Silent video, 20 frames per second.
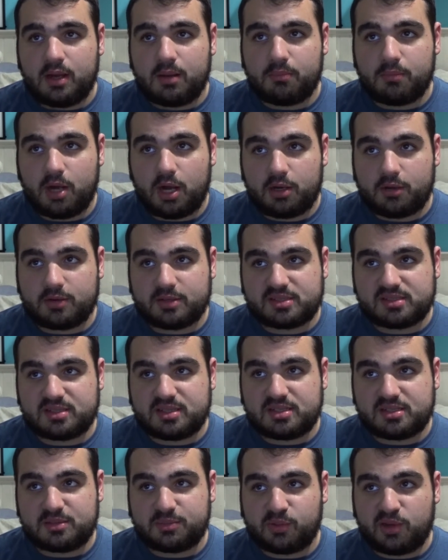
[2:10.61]
Margaret's
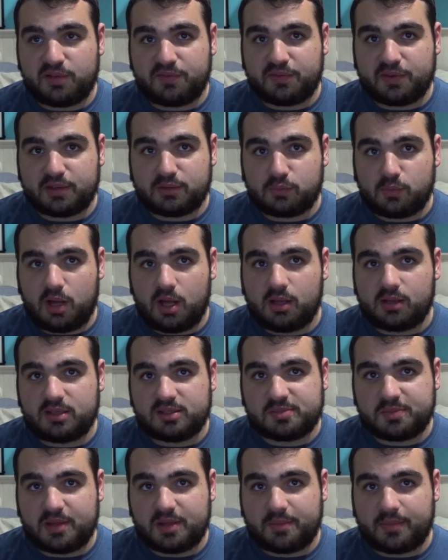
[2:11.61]
sleazy boyfriend
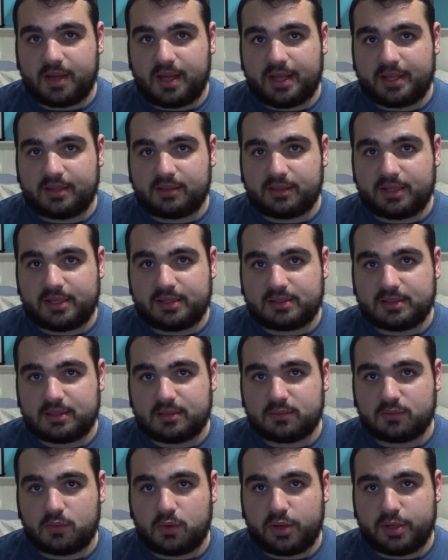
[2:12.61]
Wallace, played by
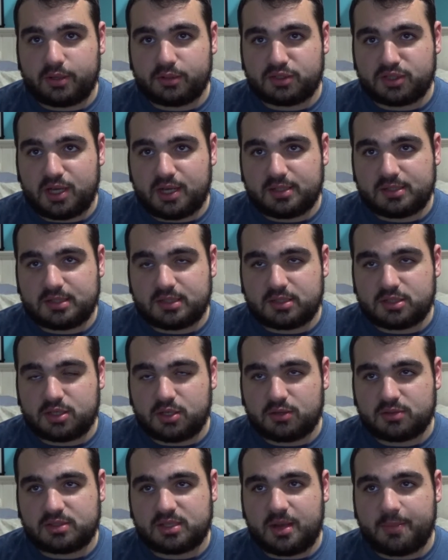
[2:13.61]
Clayton Royal Johnson,
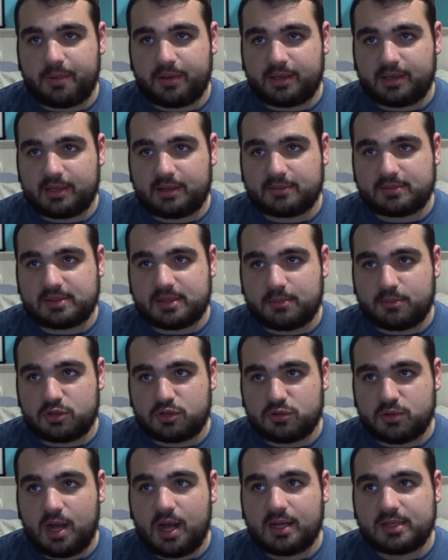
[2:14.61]
shows up and gives him
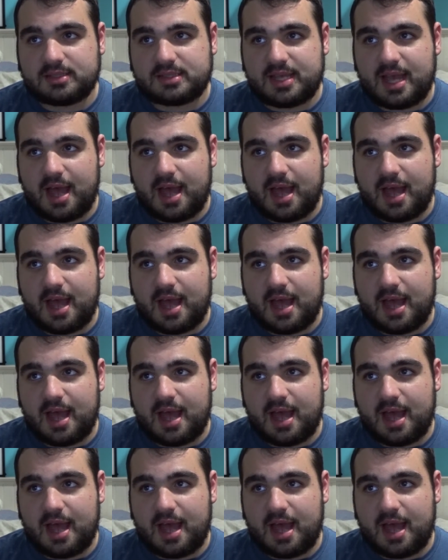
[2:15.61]
drugs,